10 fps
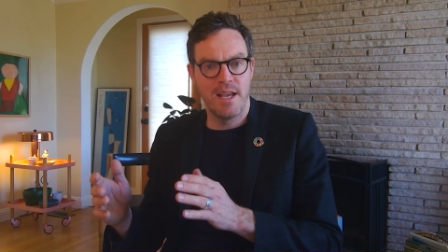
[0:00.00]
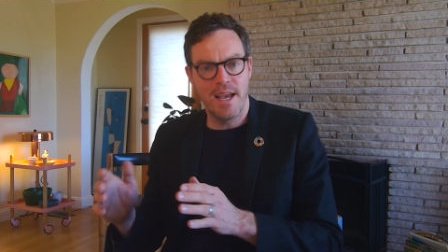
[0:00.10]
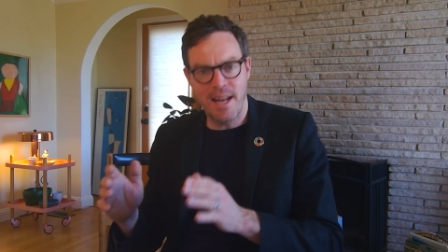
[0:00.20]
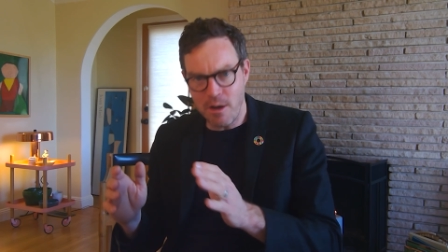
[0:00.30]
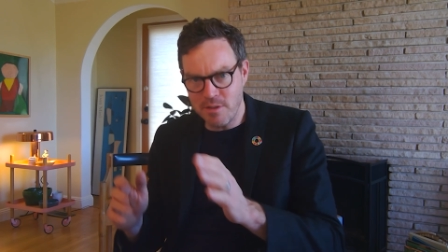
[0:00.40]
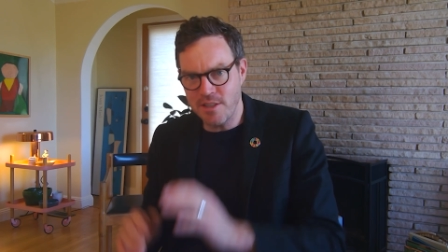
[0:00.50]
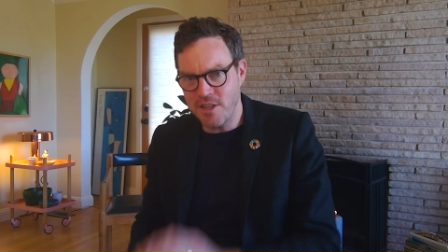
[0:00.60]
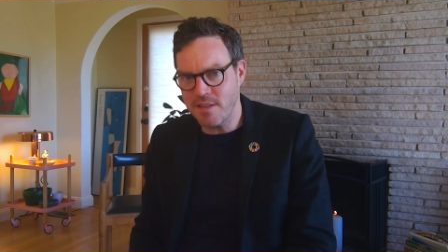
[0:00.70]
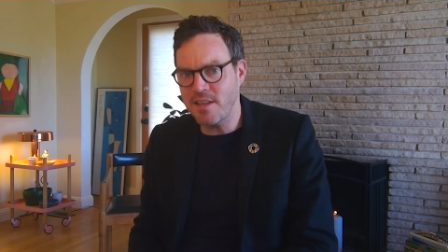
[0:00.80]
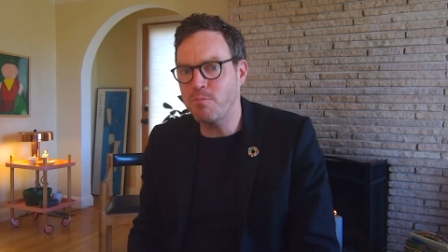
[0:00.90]
And I would
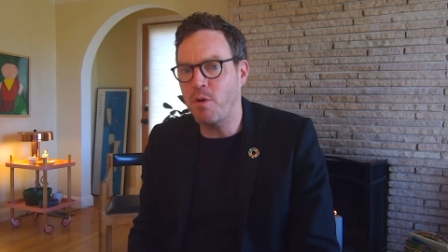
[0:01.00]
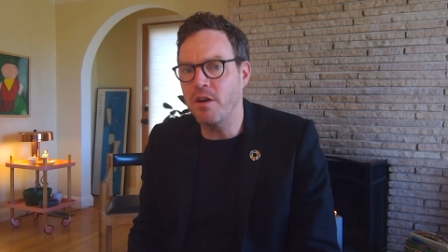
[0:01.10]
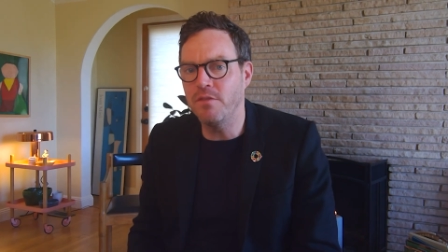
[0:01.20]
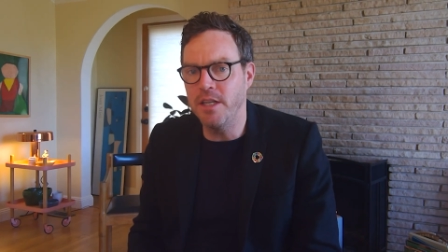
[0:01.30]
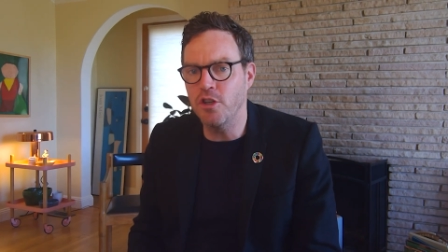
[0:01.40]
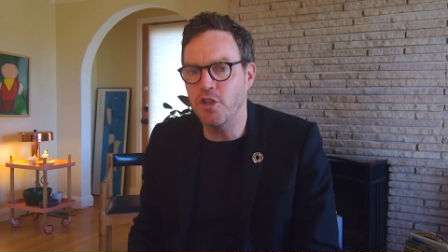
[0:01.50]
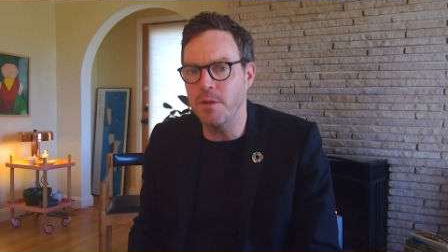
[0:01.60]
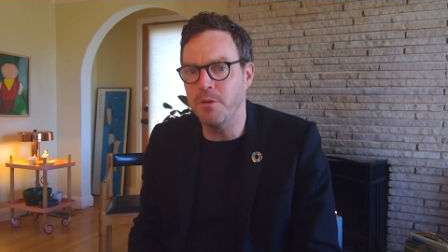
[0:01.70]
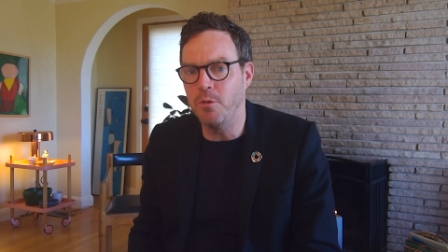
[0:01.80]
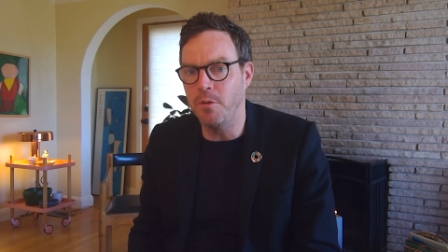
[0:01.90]
suggest that's part of
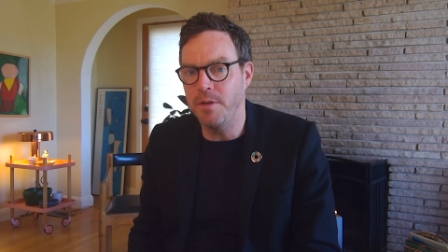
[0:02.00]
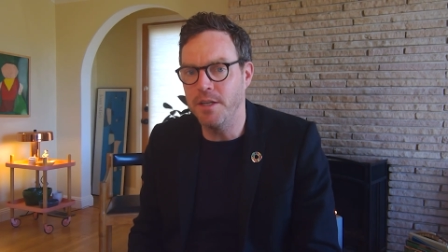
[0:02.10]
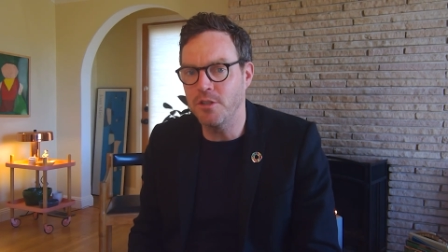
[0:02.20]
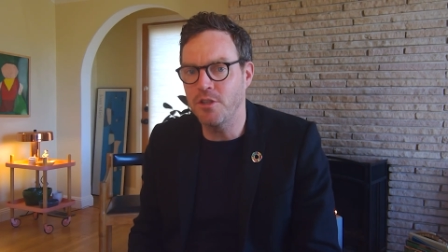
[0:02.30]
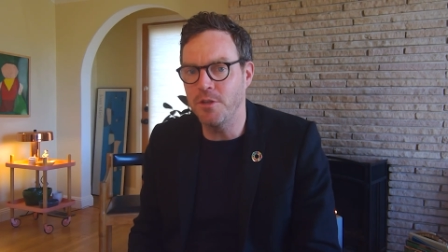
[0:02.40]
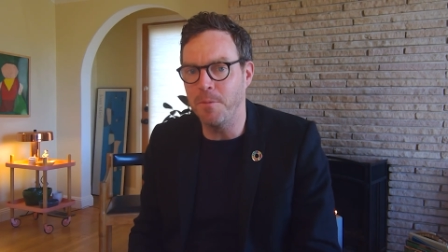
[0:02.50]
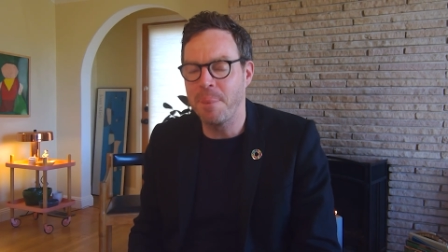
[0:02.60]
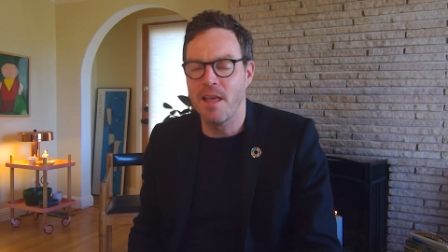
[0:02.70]
leadership here too.